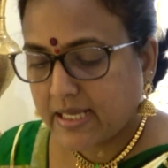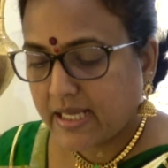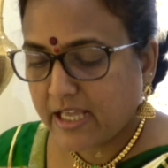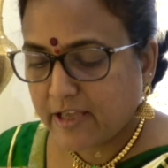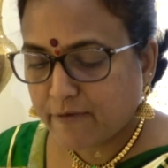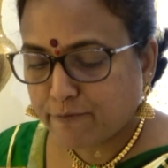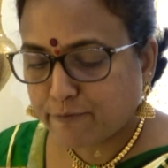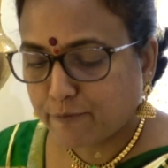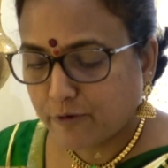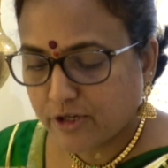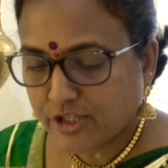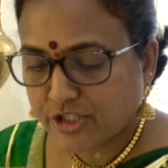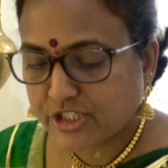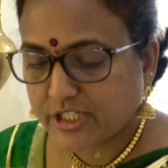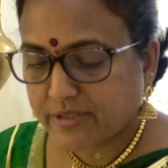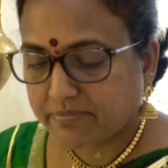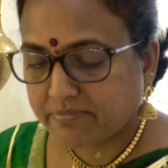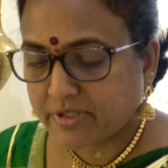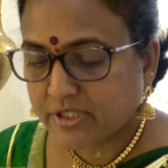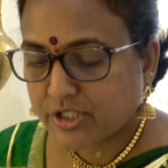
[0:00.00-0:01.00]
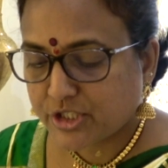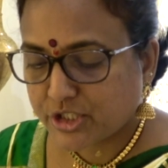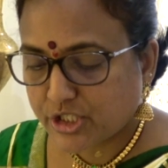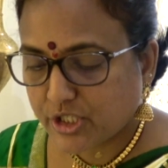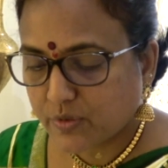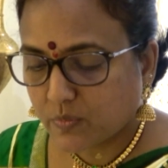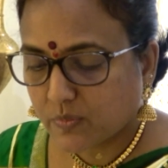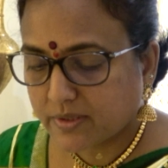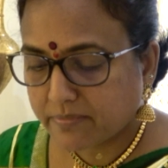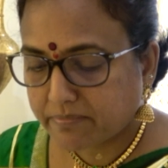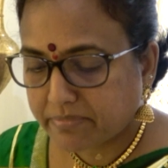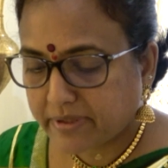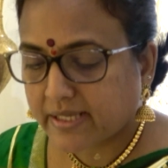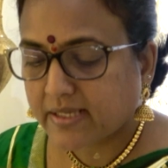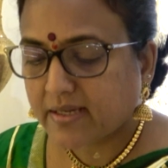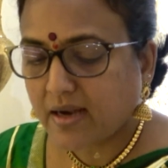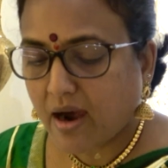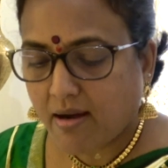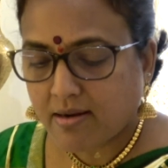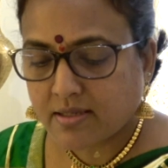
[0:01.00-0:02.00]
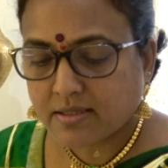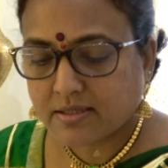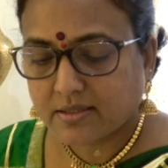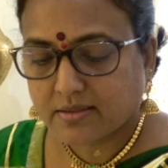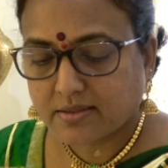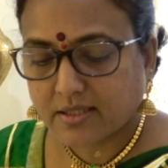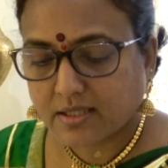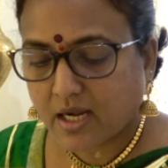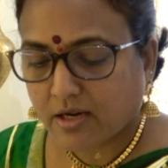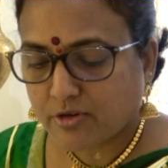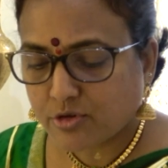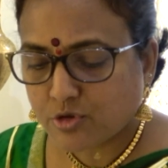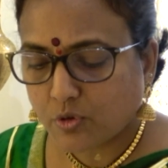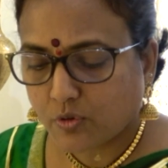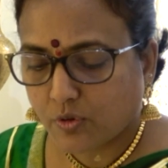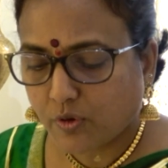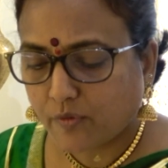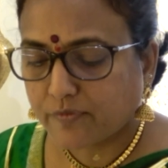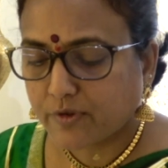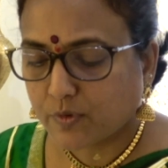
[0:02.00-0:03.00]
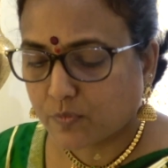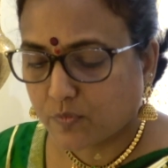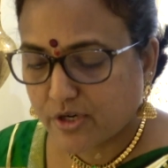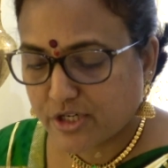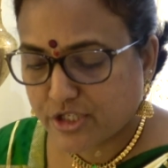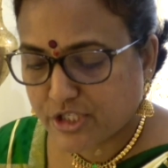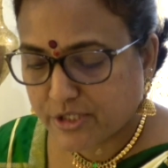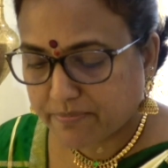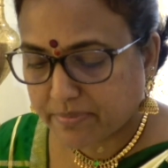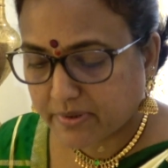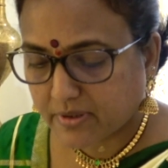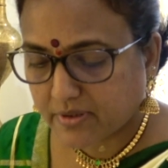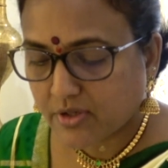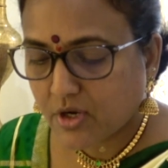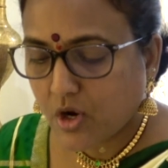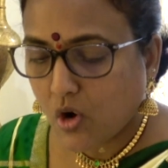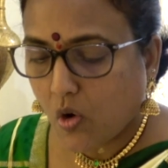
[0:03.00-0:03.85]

If worshipped, she will bring under the control of the worshipper